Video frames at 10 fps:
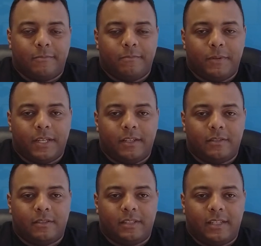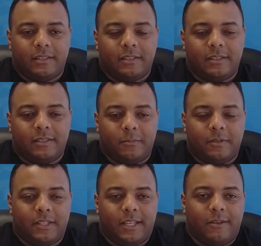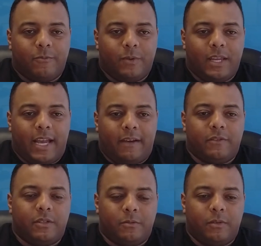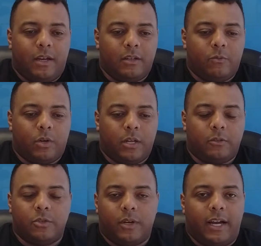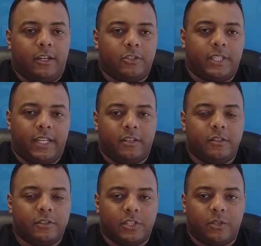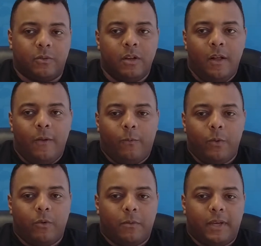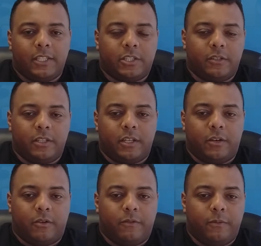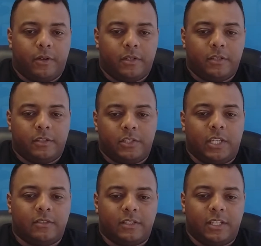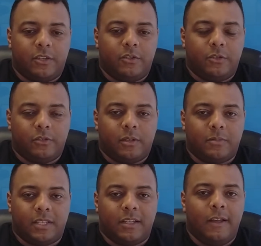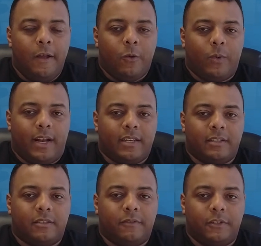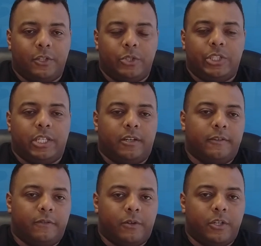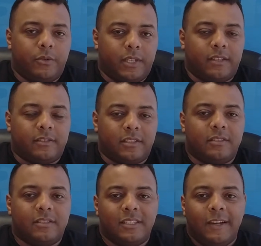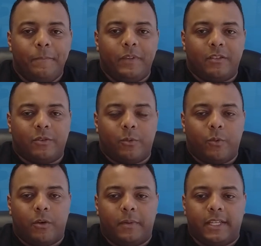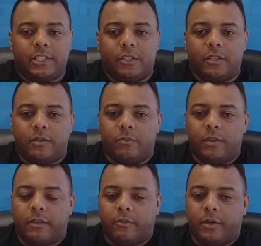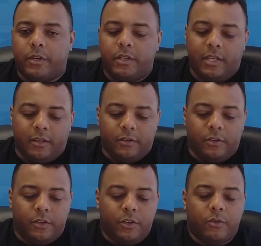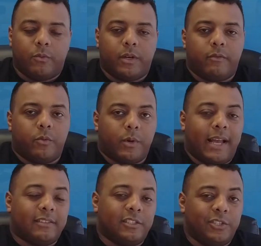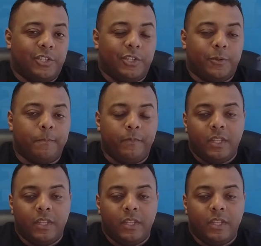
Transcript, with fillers: because that's something that we're held to a higher standard. So we want to make sure that, you know, if we're suggesting that you do something, we're acting as a fiduciary for you in essence. And so we want to make sure that whatever we're telling you to do, or whatever we're asking you to do,